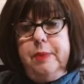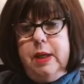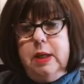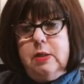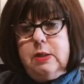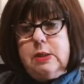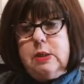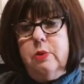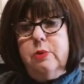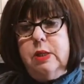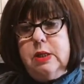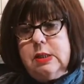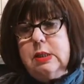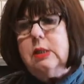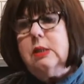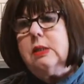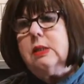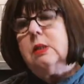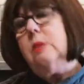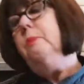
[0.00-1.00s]
So this
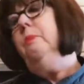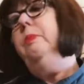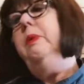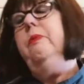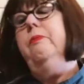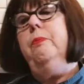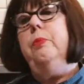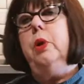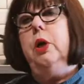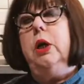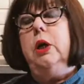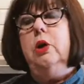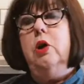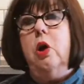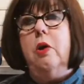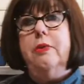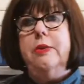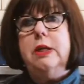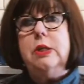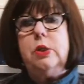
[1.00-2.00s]
is beef
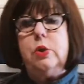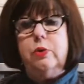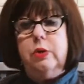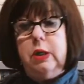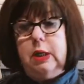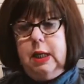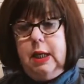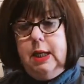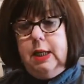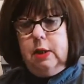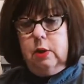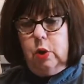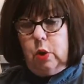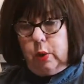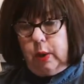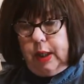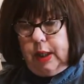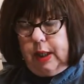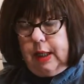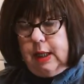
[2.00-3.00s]
bourguignon. These are the key
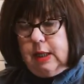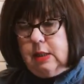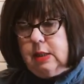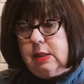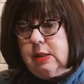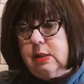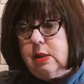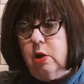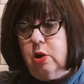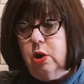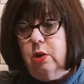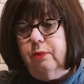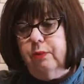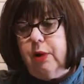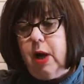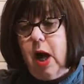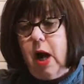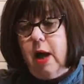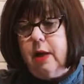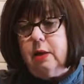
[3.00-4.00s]
ingredients. So you've
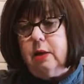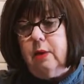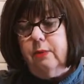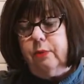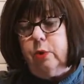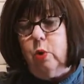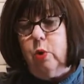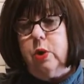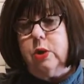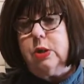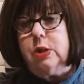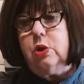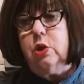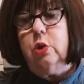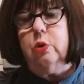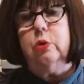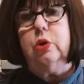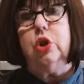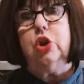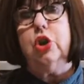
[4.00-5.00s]
got, of course,
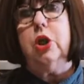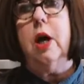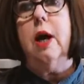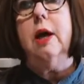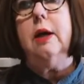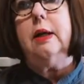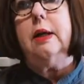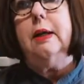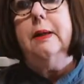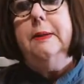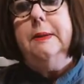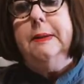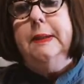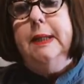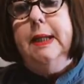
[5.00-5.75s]
your chuck.